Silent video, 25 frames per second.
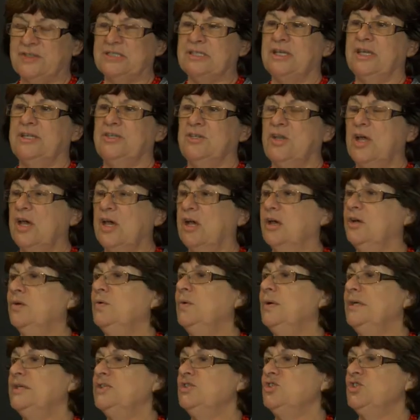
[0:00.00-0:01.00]
that I
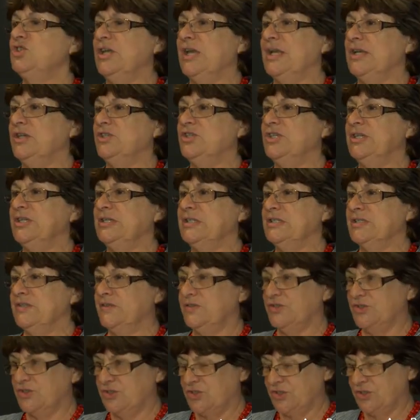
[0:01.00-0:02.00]
know is challenging to
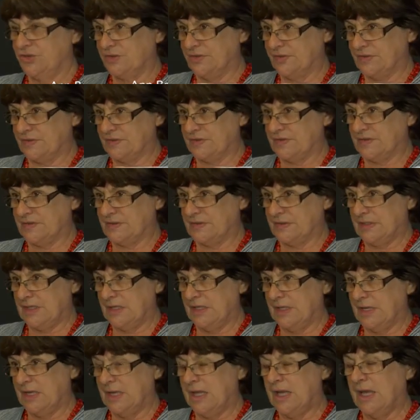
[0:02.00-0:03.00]
the students.
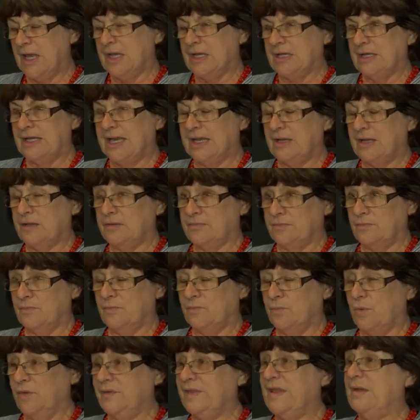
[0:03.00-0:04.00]
Now,
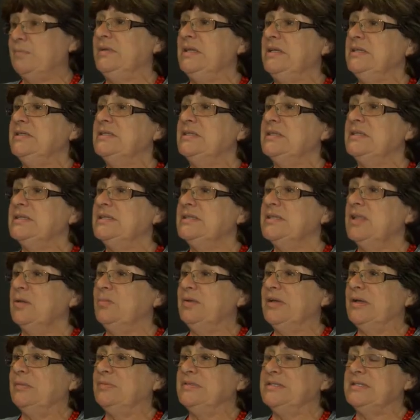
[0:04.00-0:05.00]
what that means is I'll
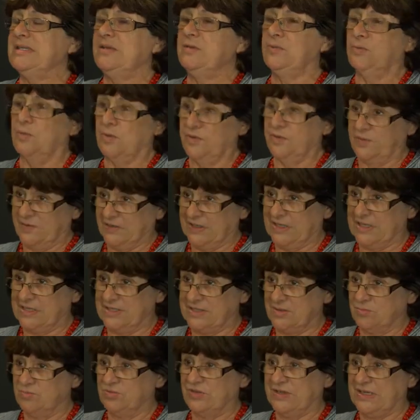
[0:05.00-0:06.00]
be able to see what the
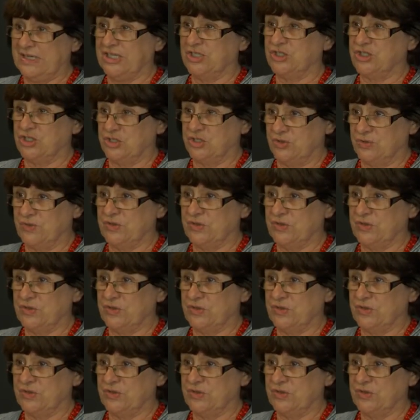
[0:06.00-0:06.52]
kids are bringing to